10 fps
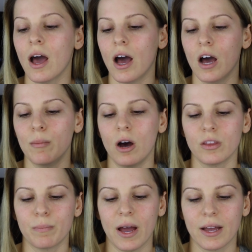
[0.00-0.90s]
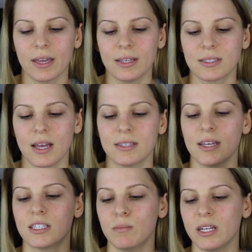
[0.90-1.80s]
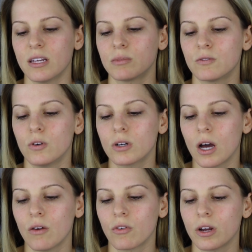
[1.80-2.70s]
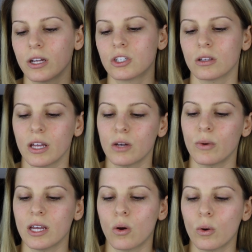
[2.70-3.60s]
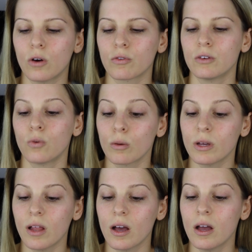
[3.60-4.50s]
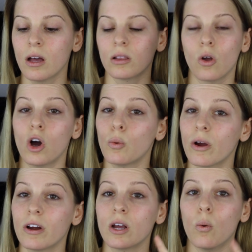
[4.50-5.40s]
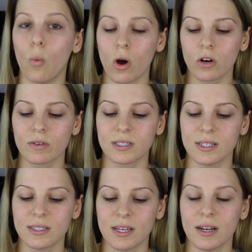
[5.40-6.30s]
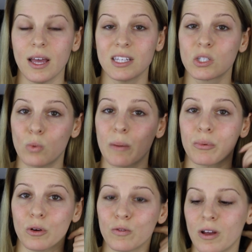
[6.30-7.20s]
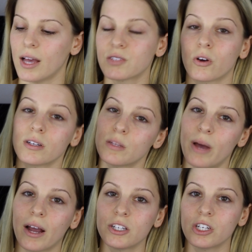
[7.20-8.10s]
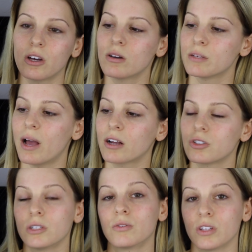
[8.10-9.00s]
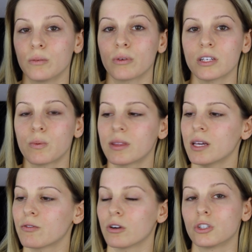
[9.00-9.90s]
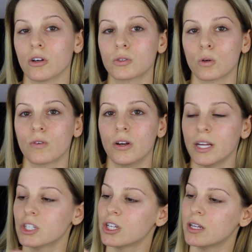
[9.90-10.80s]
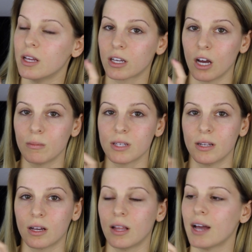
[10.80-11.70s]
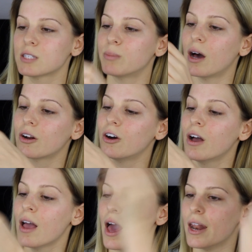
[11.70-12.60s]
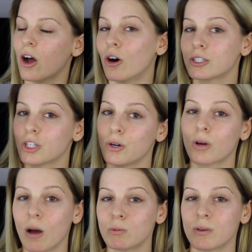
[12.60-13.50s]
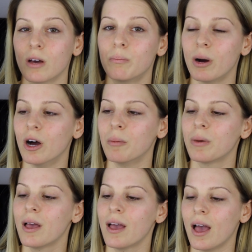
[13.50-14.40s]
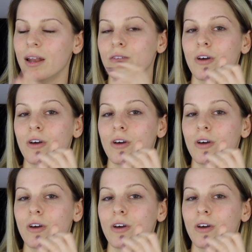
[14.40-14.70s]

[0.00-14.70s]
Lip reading: On the back it says it's medium to full coverage, lightweight, oil-free formula, long-wearing, water-resistant, and sweat-proof. As far as the packaging goes, I'm actually really impressed with it for a drugstore foundation. It comes in a glass bottle and it also comes with a pump. Any